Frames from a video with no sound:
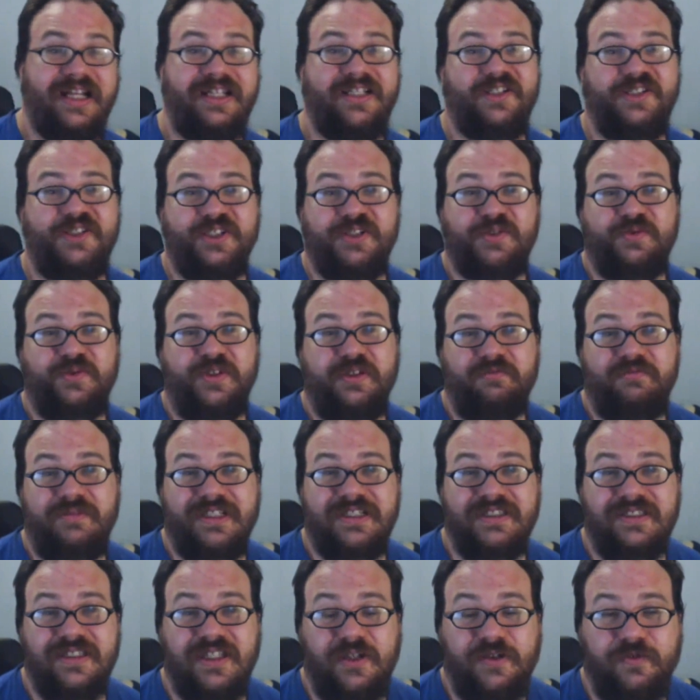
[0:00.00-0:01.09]
I could just rent
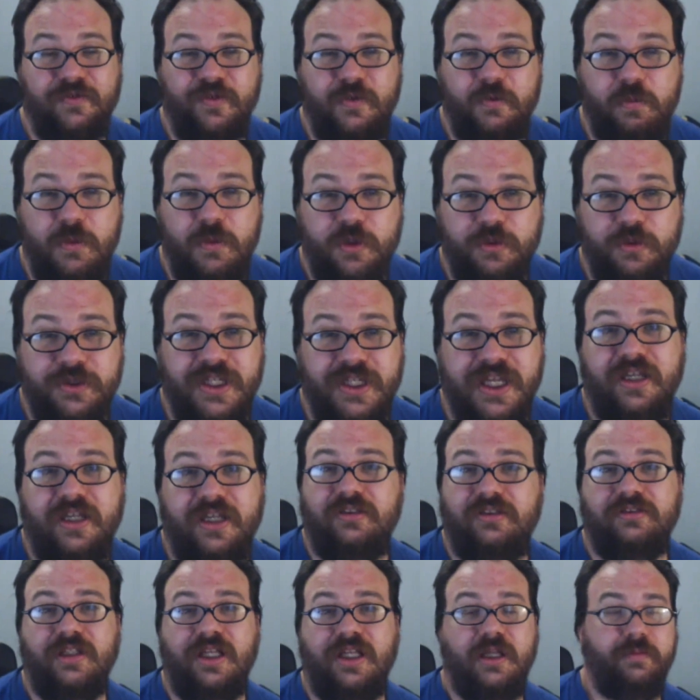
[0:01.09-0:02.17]
myself a
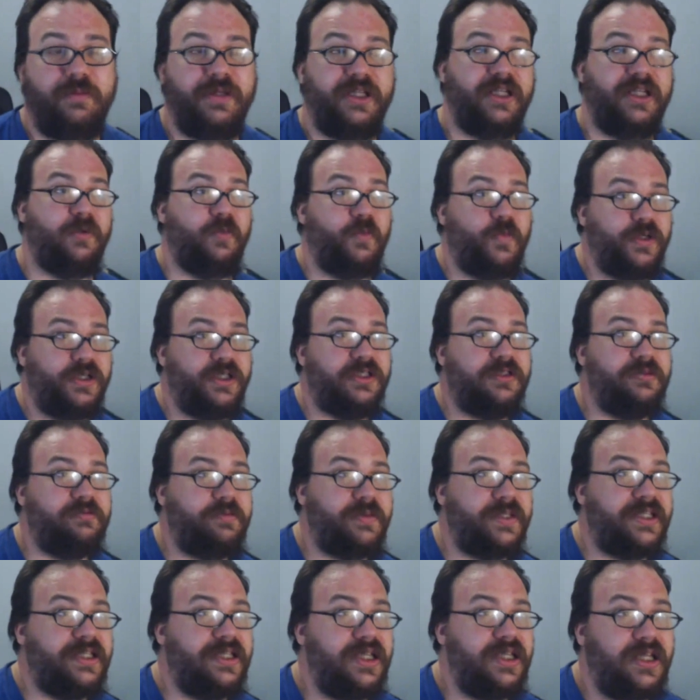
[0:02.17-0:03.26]
motel. I mean, it wouldn't
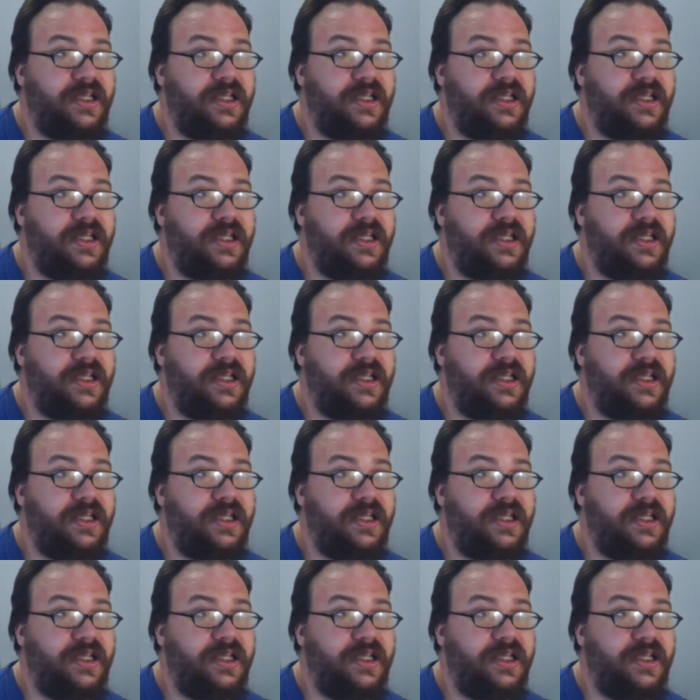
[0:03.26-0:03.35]
be